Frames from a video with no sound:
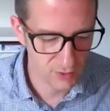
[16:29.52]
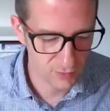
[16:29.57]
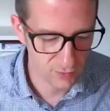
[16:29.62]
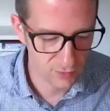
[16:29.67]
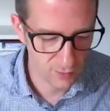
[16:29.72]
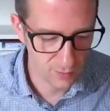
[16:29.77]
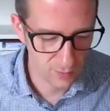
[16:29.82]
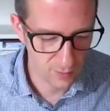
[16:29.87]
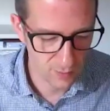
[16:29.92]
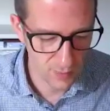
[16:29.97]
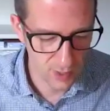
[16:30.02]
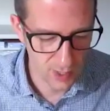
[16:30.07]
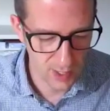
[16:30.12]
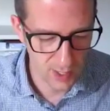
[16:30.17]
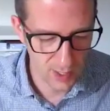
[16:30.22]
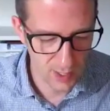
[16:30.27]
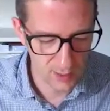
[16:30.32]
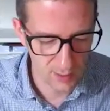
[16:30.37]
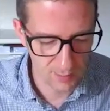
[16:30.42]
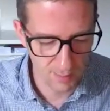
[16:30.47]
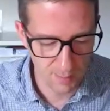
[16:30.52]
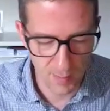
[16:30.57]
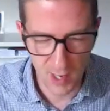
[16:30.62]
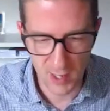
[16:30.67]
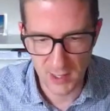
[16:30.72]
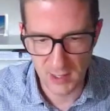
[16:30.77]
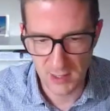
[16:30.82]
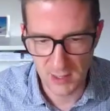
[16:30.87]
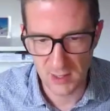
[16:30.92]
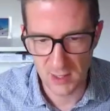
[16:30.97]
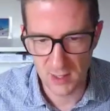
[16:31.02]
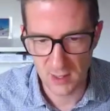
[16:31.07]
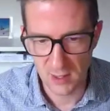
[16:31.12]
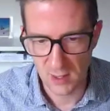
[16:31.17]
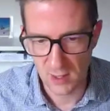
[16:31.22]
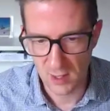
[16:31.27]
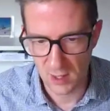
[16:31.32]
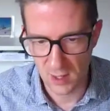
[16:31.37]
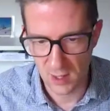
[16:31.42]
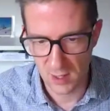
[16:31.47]
from MITRE,
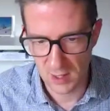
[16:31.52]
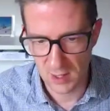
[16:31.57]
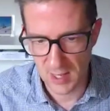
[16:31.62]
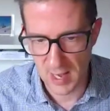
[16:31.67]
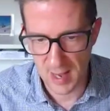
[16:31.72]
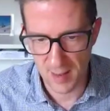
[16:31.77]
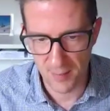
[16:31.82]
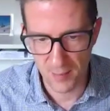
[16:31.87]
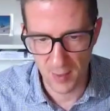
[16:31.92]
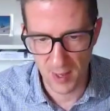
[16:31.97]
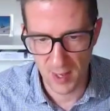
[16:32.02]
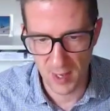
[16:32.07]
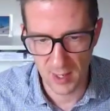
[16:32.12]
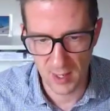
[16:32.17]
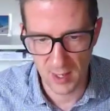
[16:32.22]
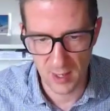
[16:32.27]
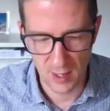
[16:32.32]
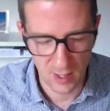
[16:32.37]
CAPEC,